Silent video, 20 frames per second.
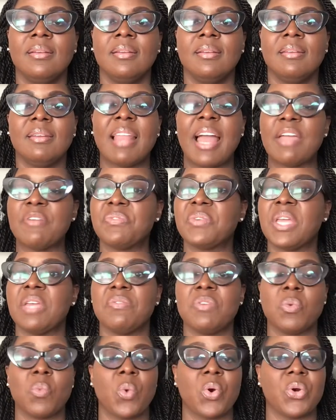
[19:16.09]

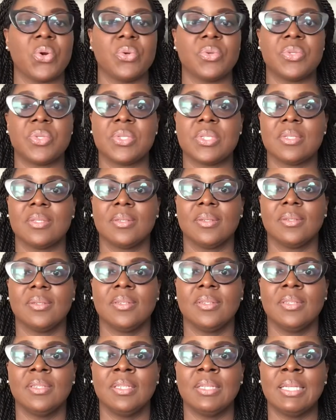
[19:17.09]
Life-giving words
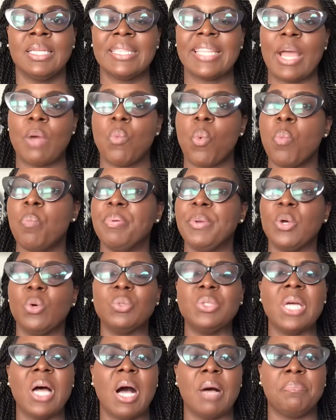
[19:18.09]
that will
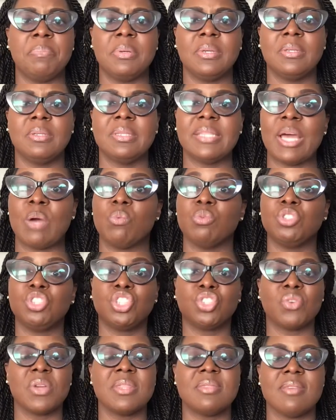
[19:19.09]
build up, that will
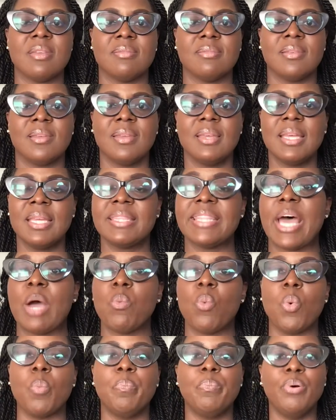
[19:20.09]
strengthen, that
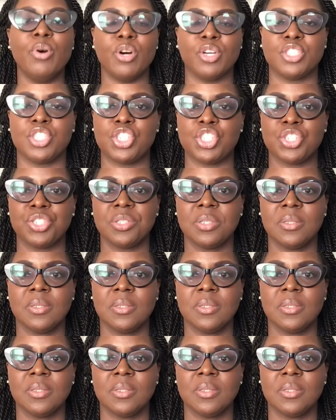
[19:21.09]
will push.